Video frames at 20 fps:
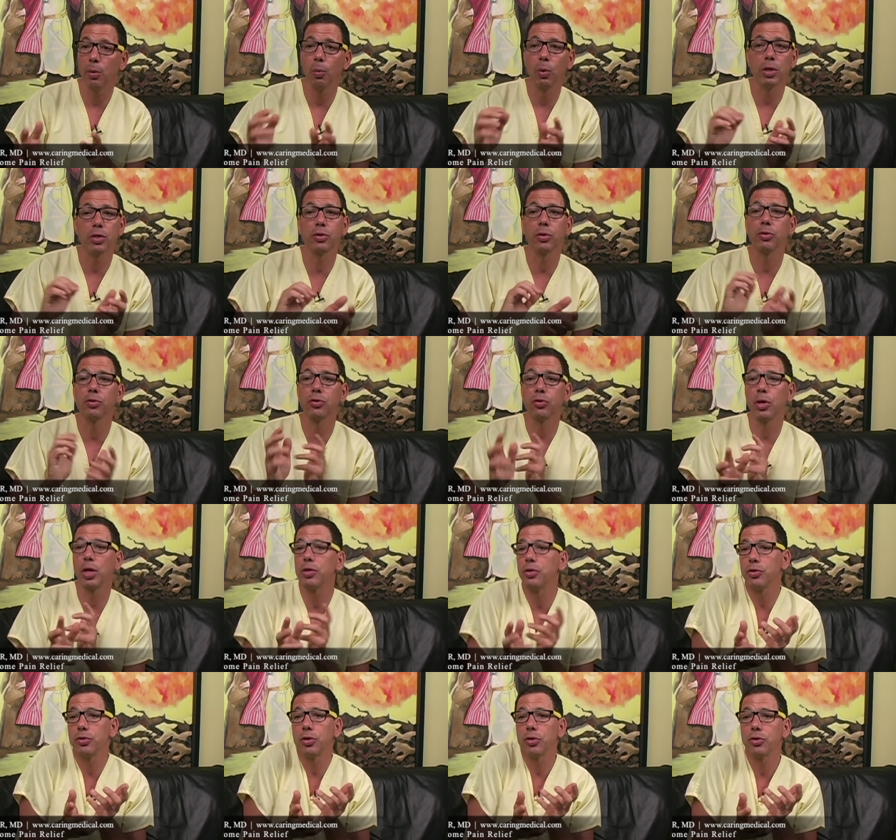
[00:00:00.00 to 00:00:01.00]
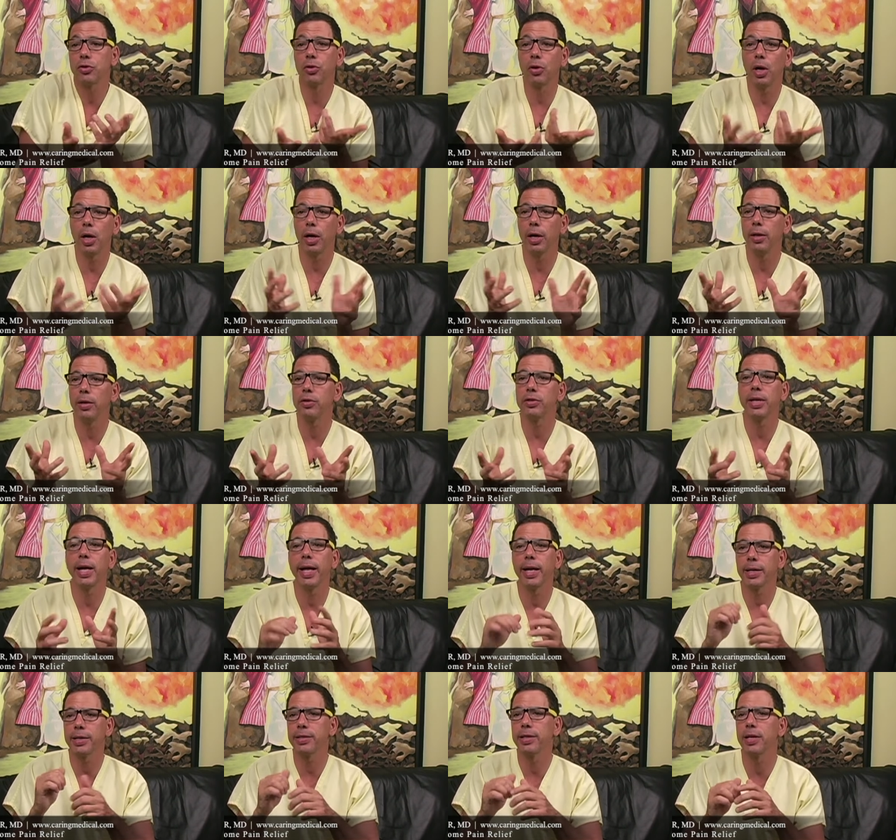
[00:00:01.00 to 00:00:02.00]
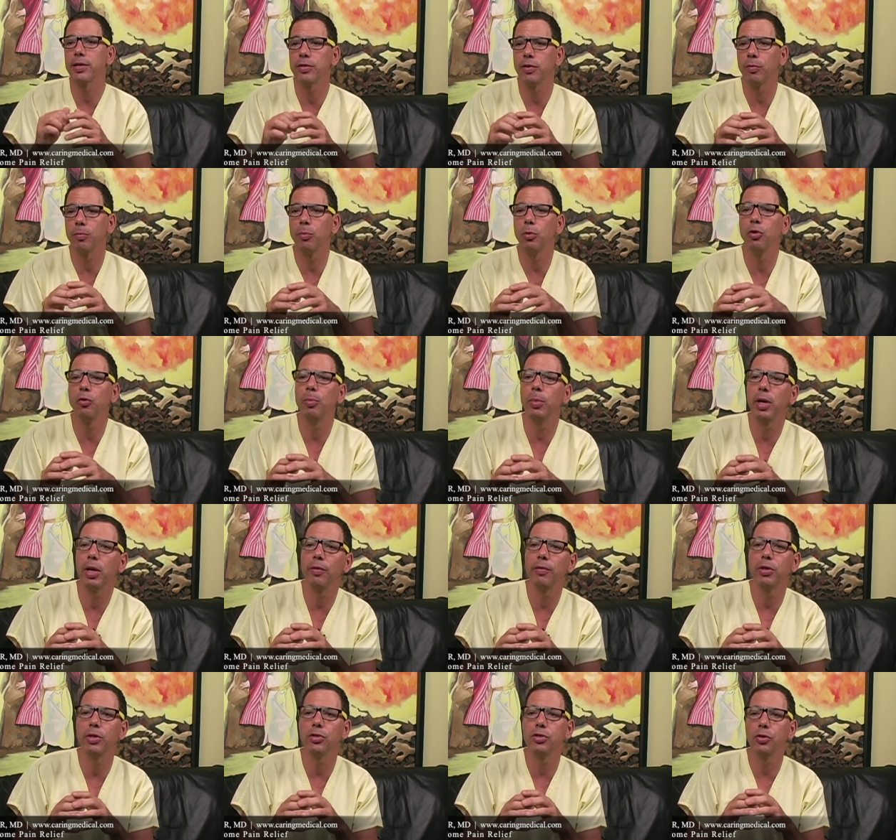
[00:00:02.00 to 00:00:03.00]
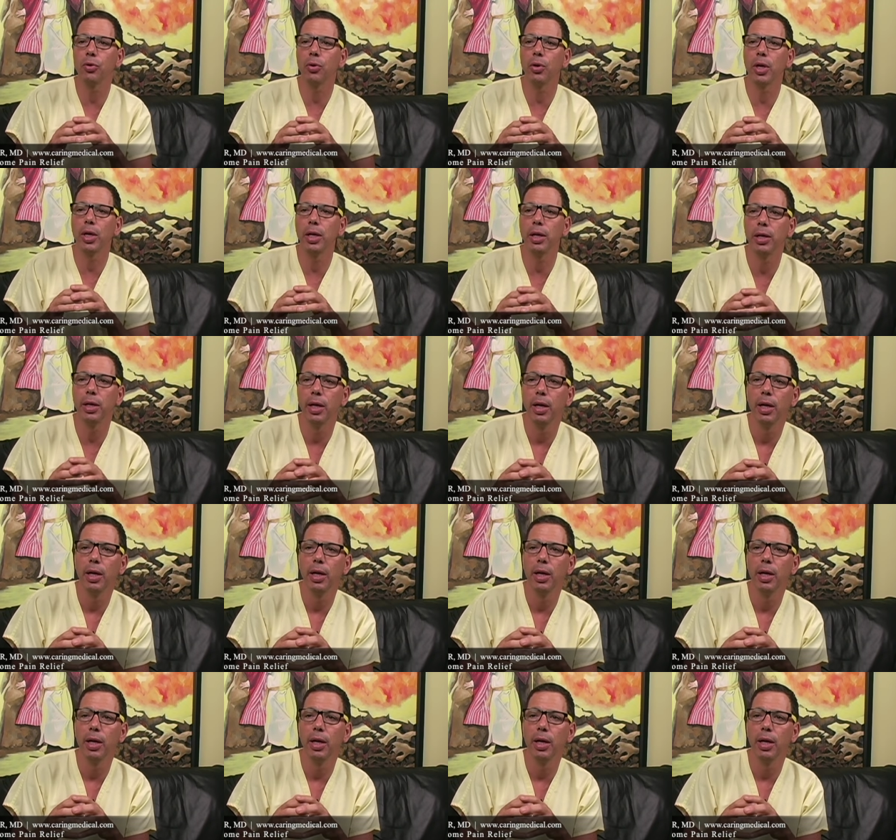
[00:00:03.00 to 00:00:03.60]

Once those structures are strong and there's not excessive movement of the joint,